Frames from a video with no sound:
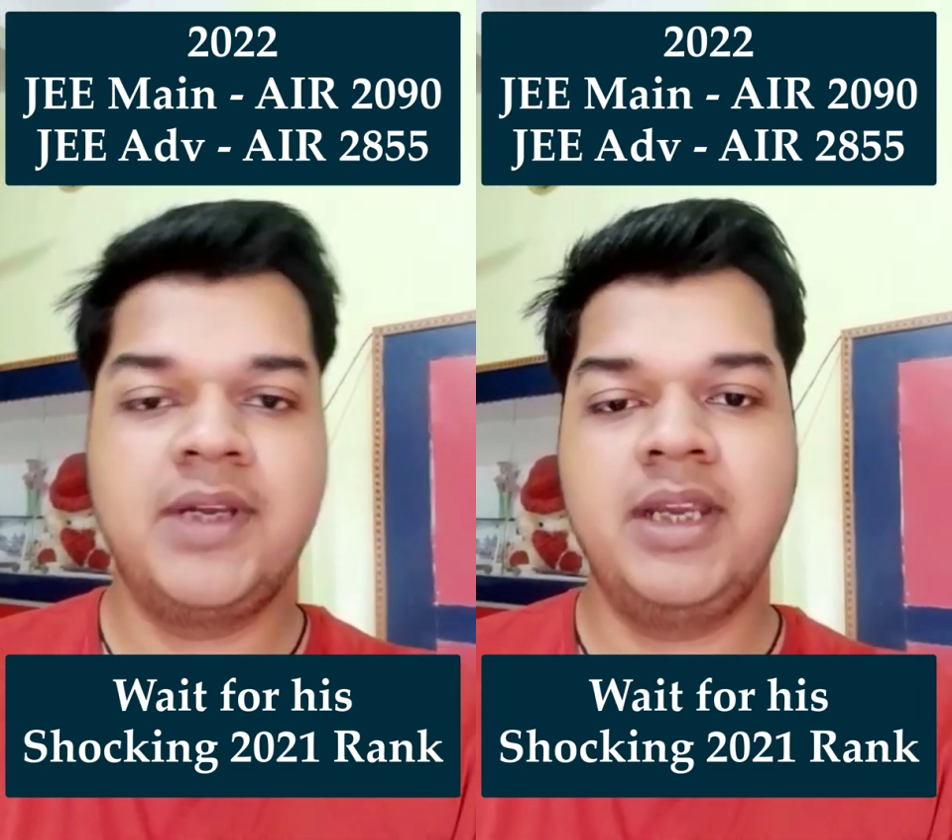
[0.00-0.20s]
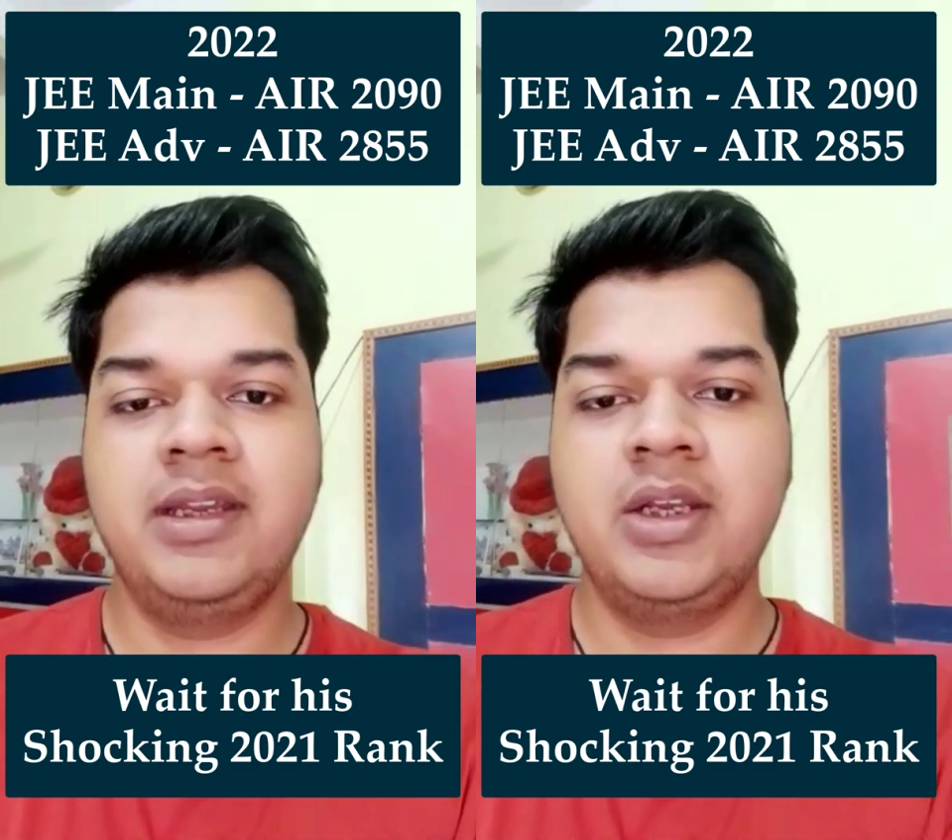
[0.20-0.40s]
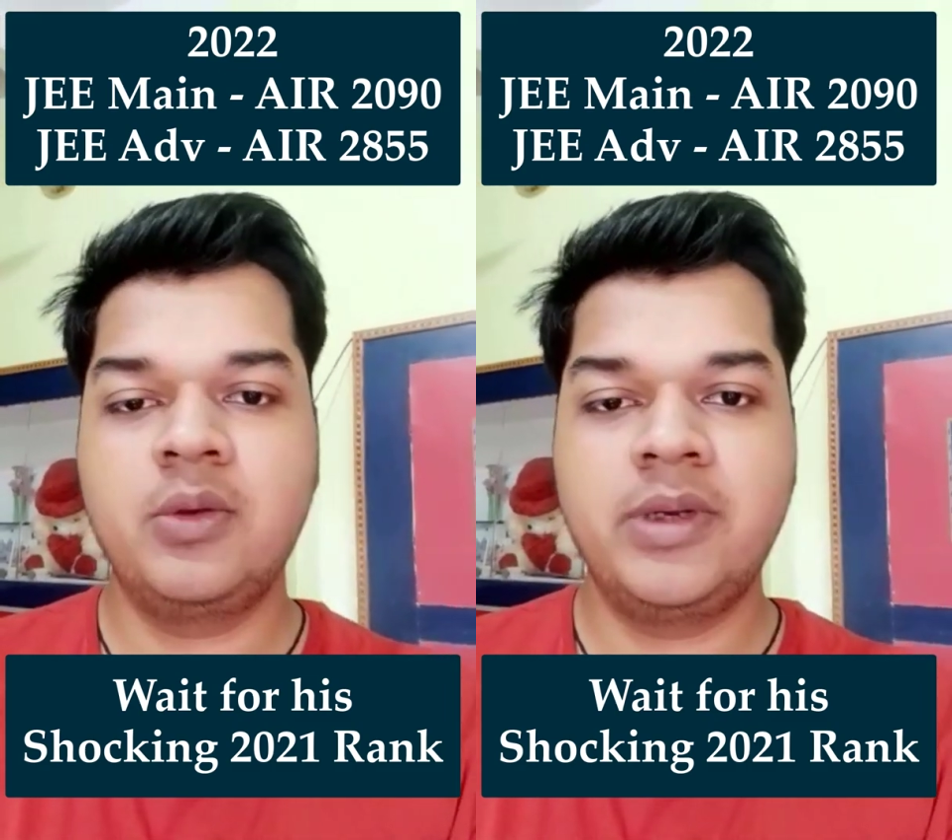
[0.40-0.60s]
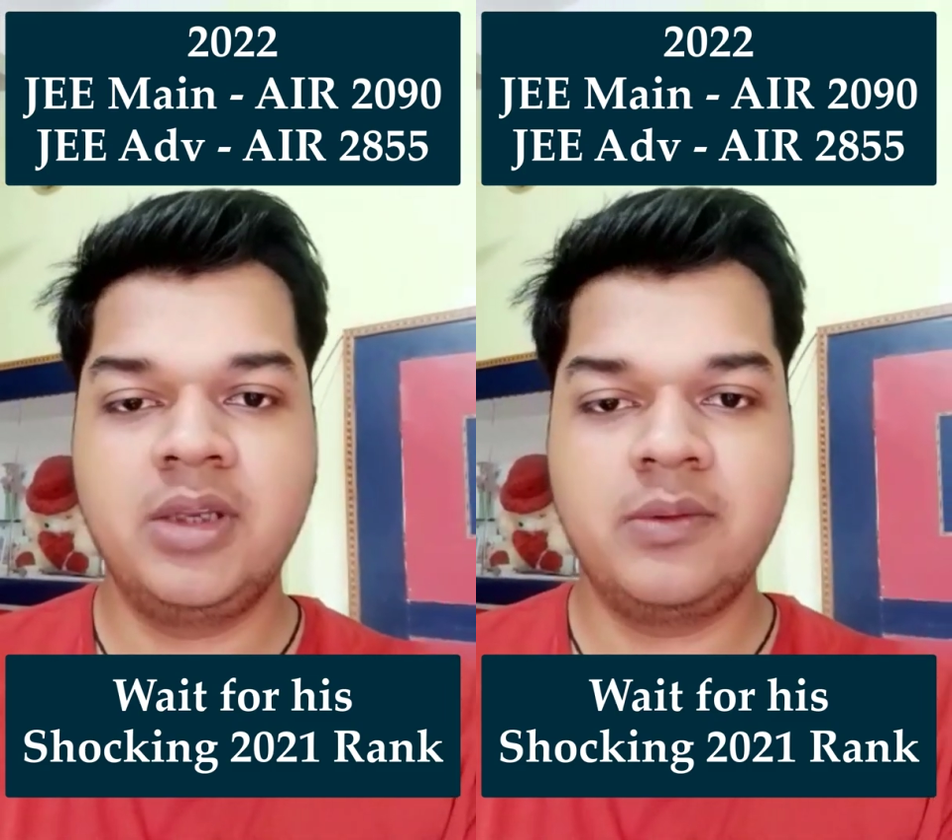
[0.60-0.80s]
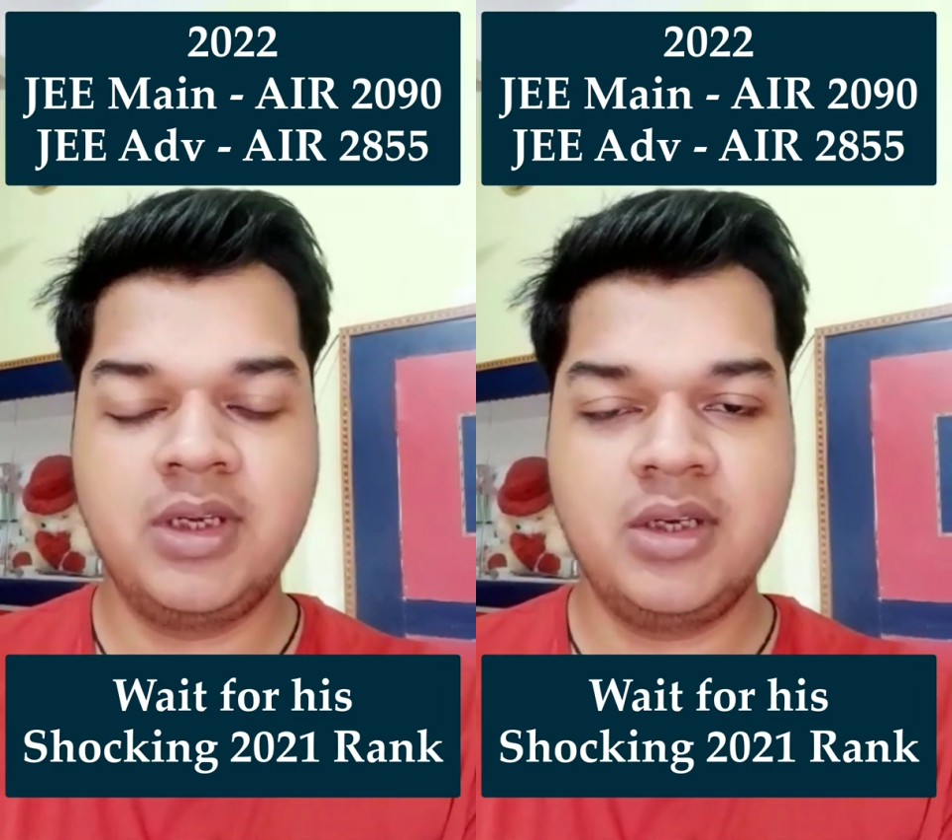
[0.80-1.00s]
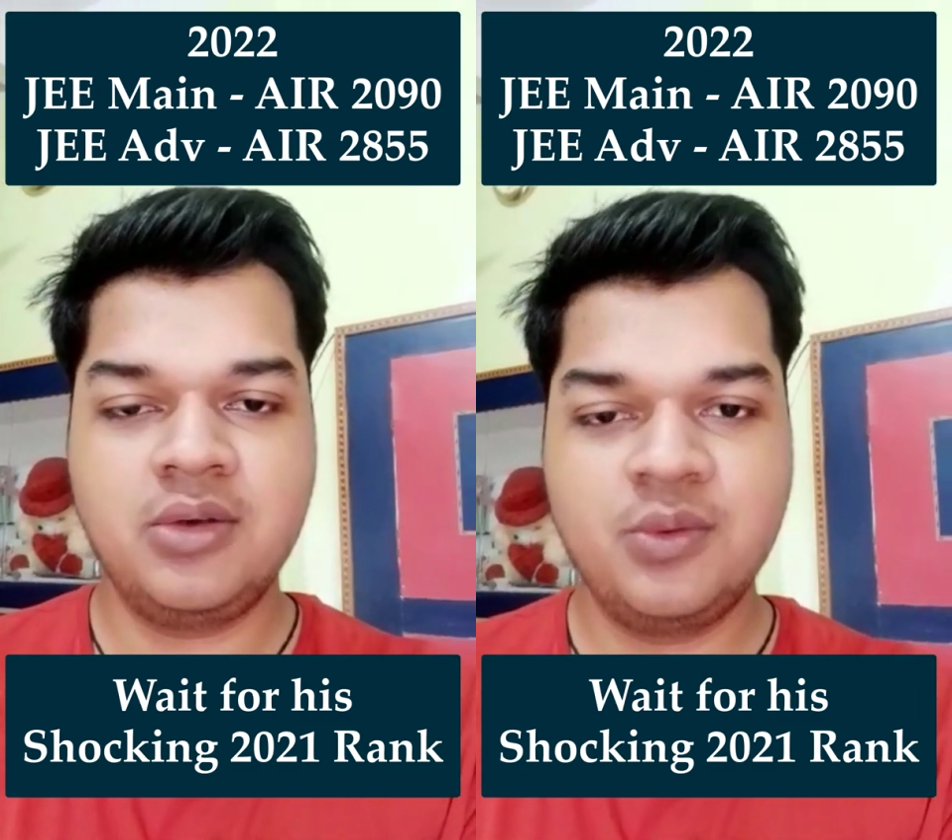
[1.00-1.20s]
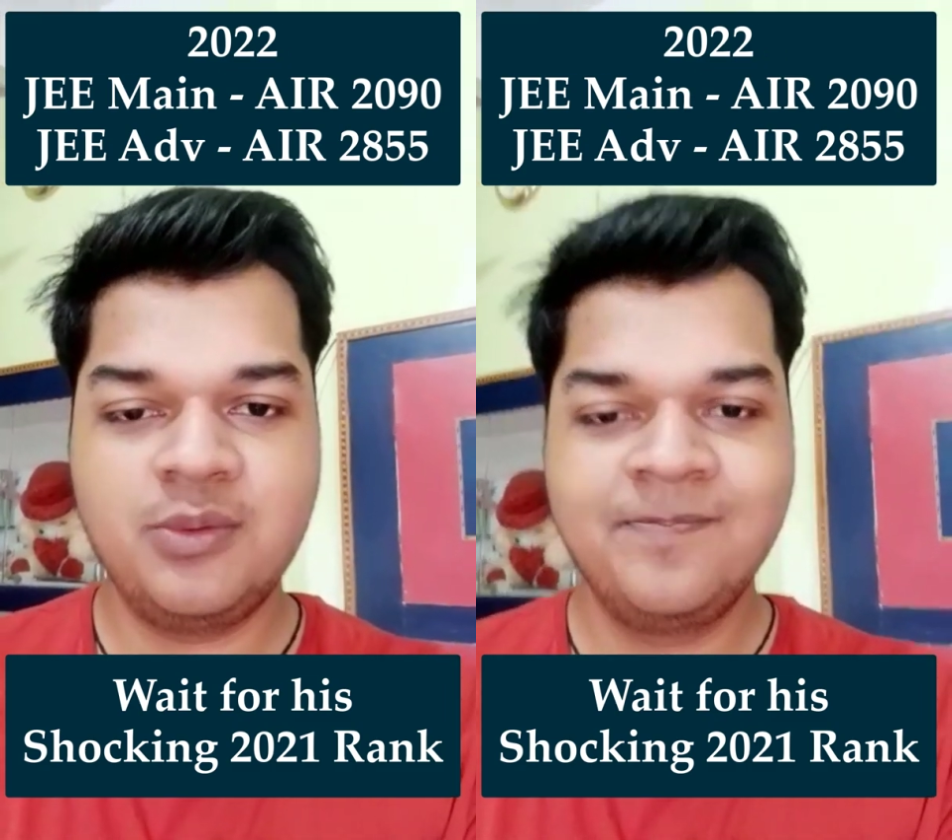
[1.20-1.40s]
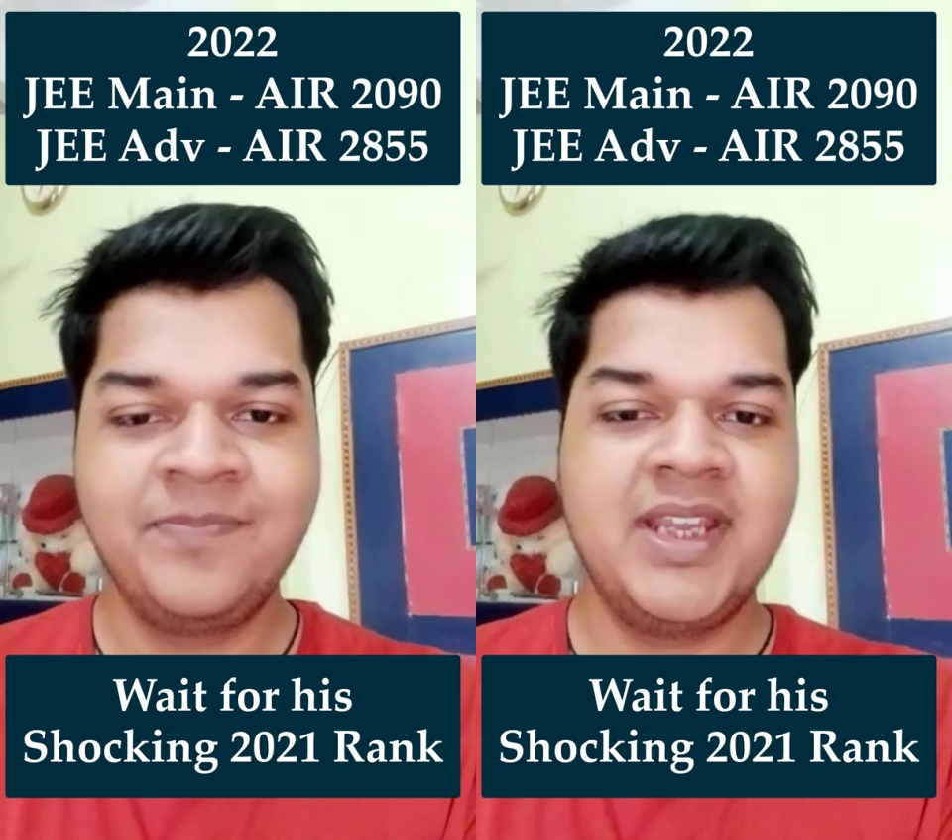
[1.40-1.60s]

rank in 2022.